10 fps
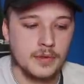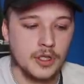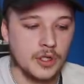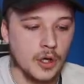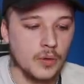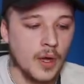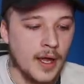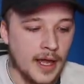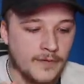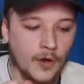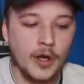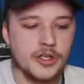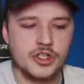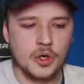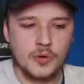You know, if I
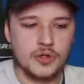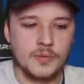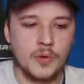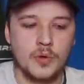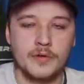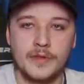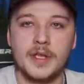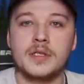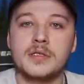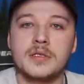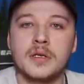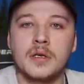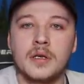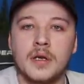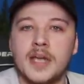show them all of this,
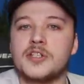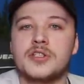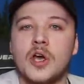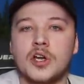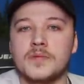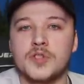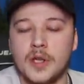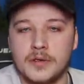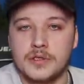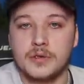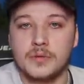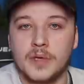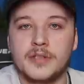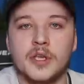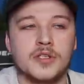it's circumstantial.
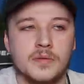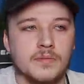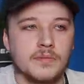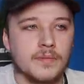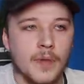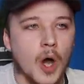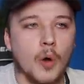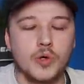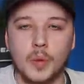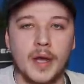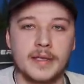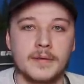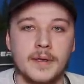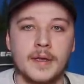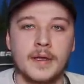It doesn't hold weight.
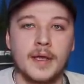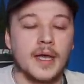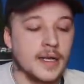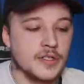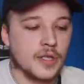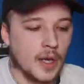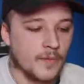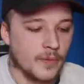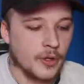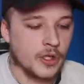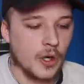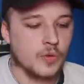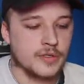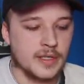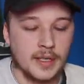It needs to come from the
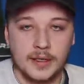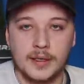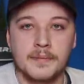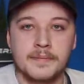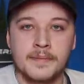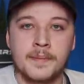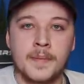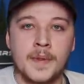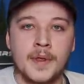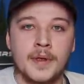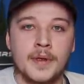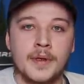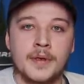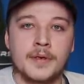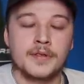girls that did it.
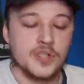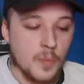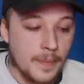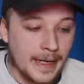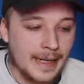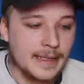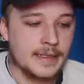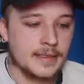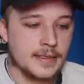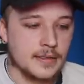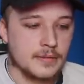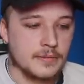So please,